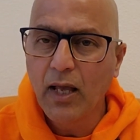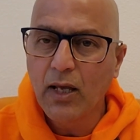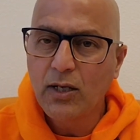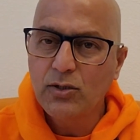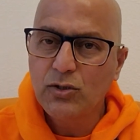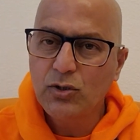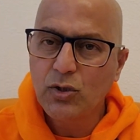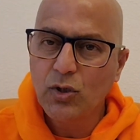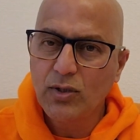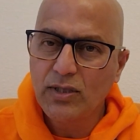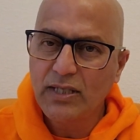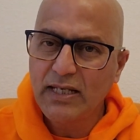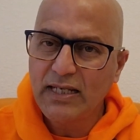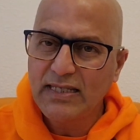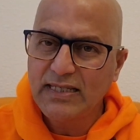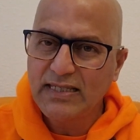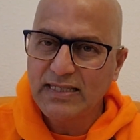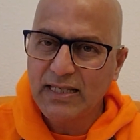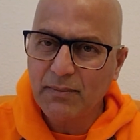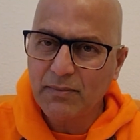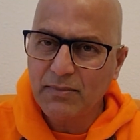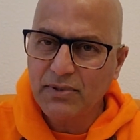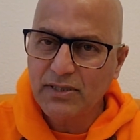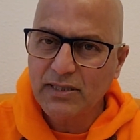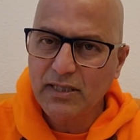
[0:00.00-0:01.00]
So these
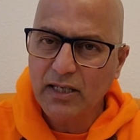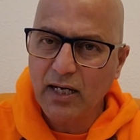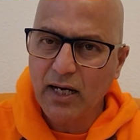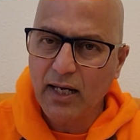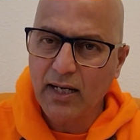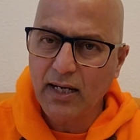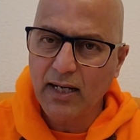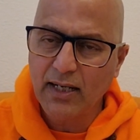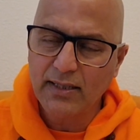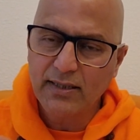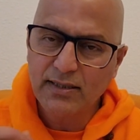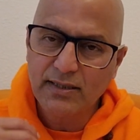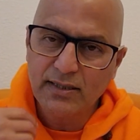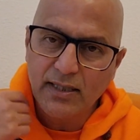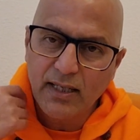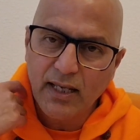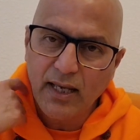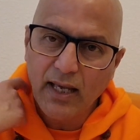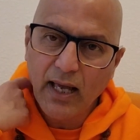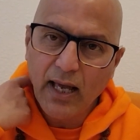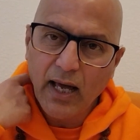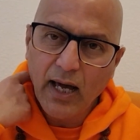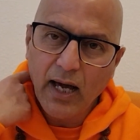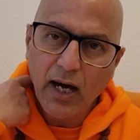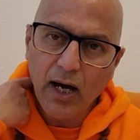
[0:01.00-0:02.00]
samskaras
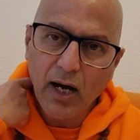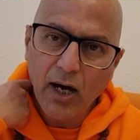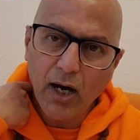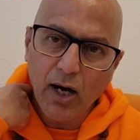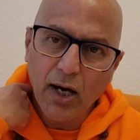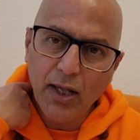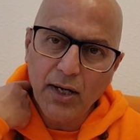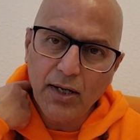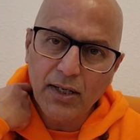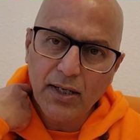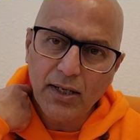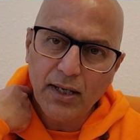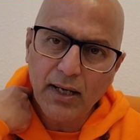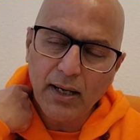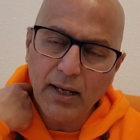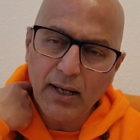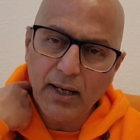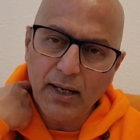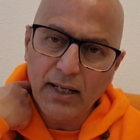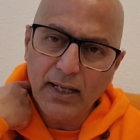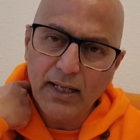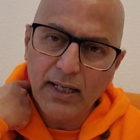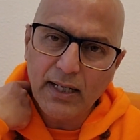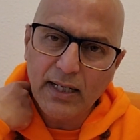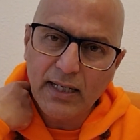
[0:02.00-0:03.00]
are
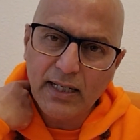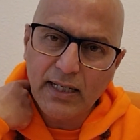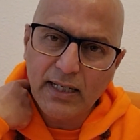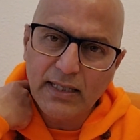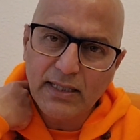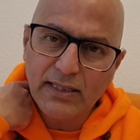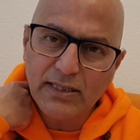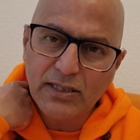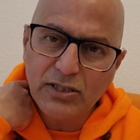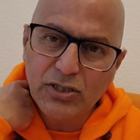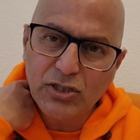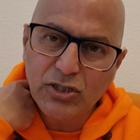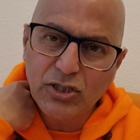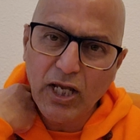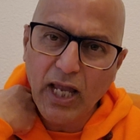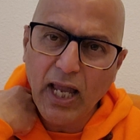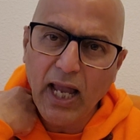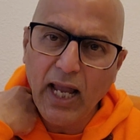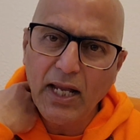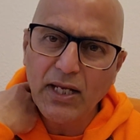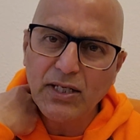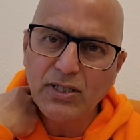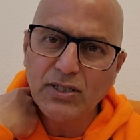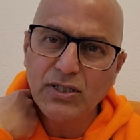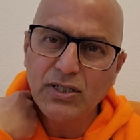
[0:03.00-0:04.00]

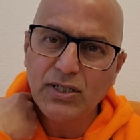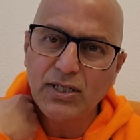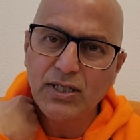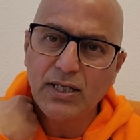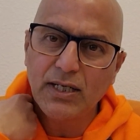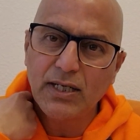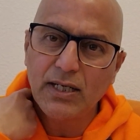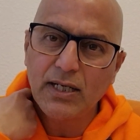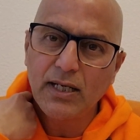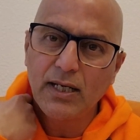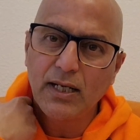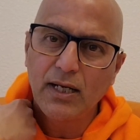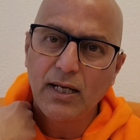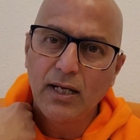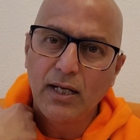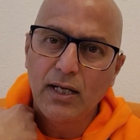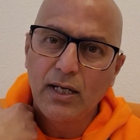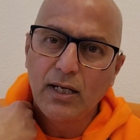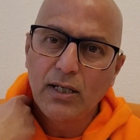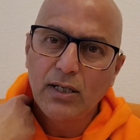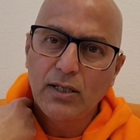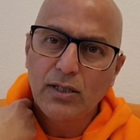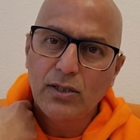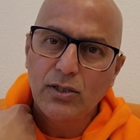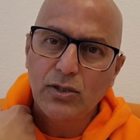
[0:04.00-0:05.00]
changed
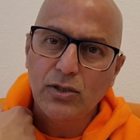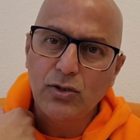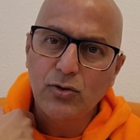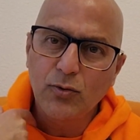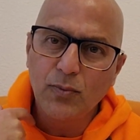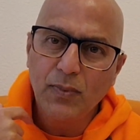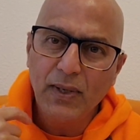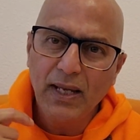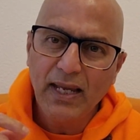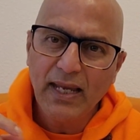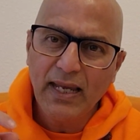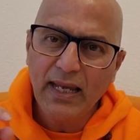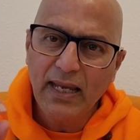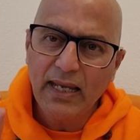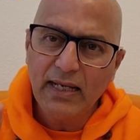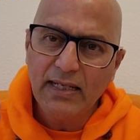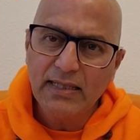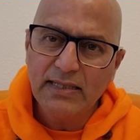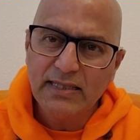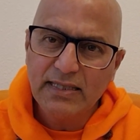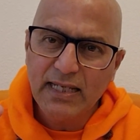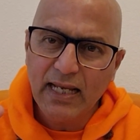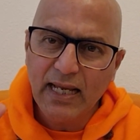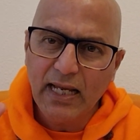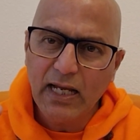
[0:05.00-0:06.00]
to be in
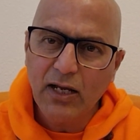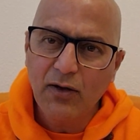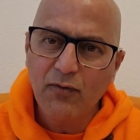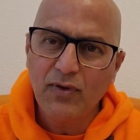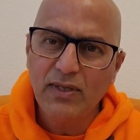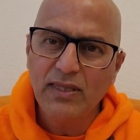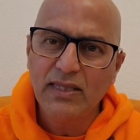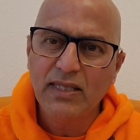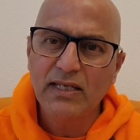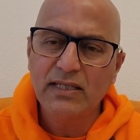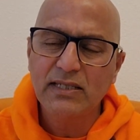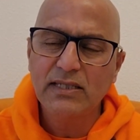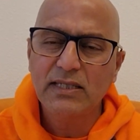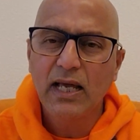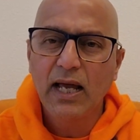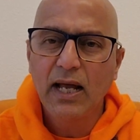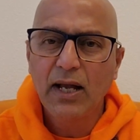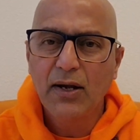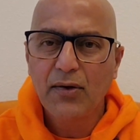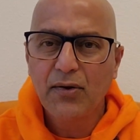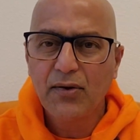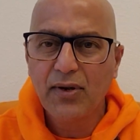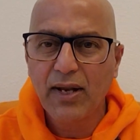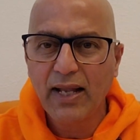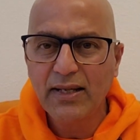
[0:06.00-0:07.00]
sync with this
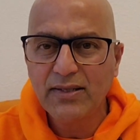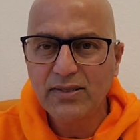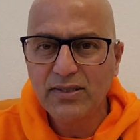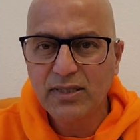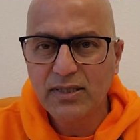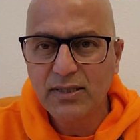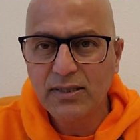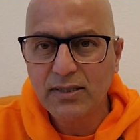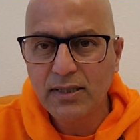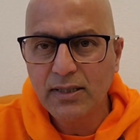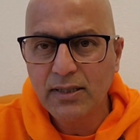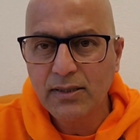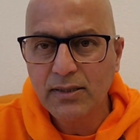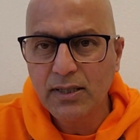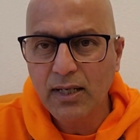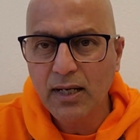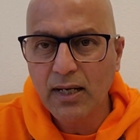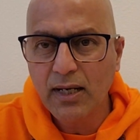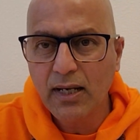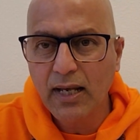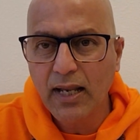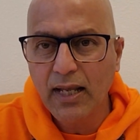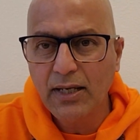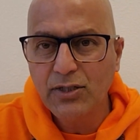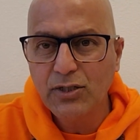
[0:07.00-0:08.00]
transcendental
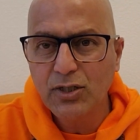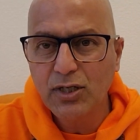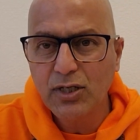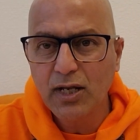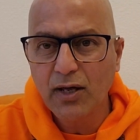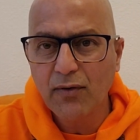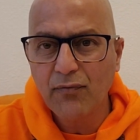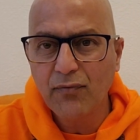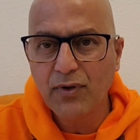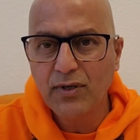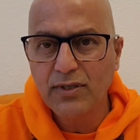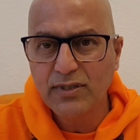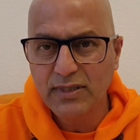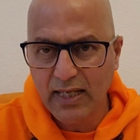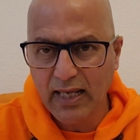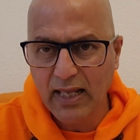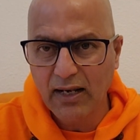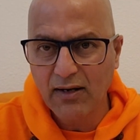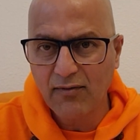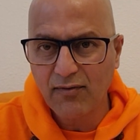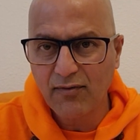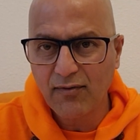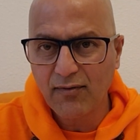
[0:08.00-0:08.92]
nature of the self.